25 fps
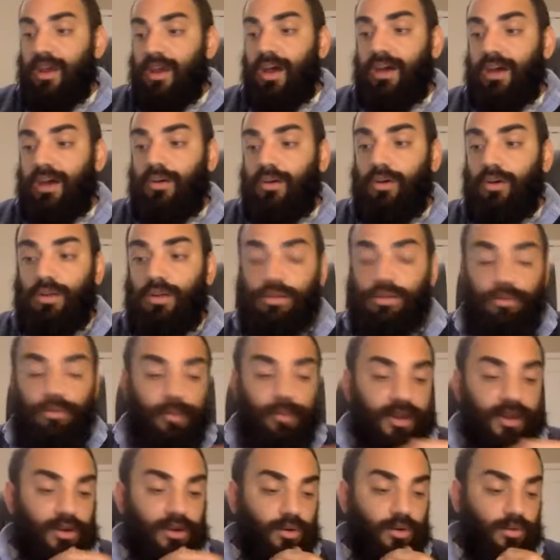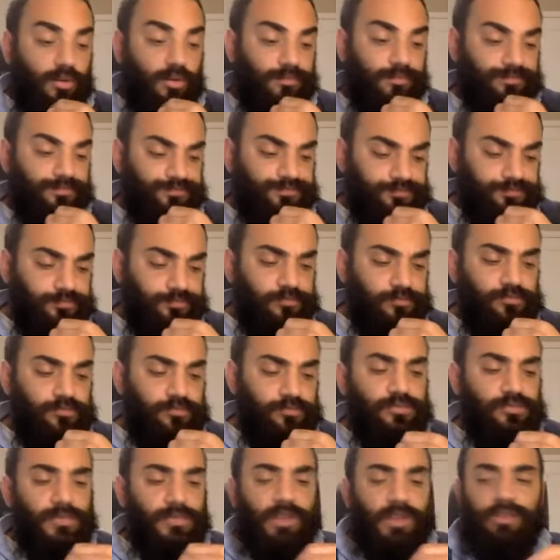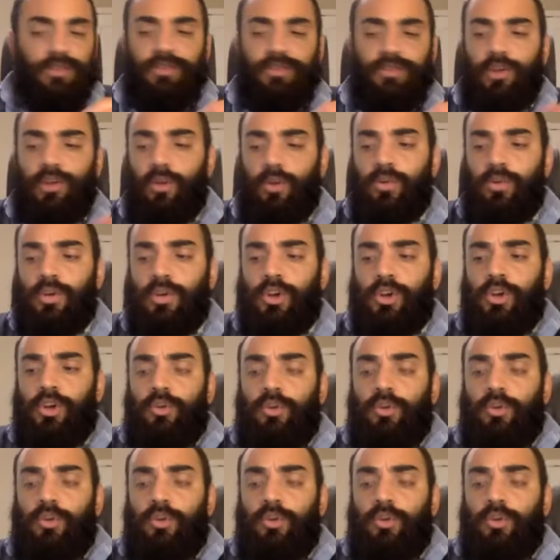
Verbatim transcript: HaKoil Hu Bakol so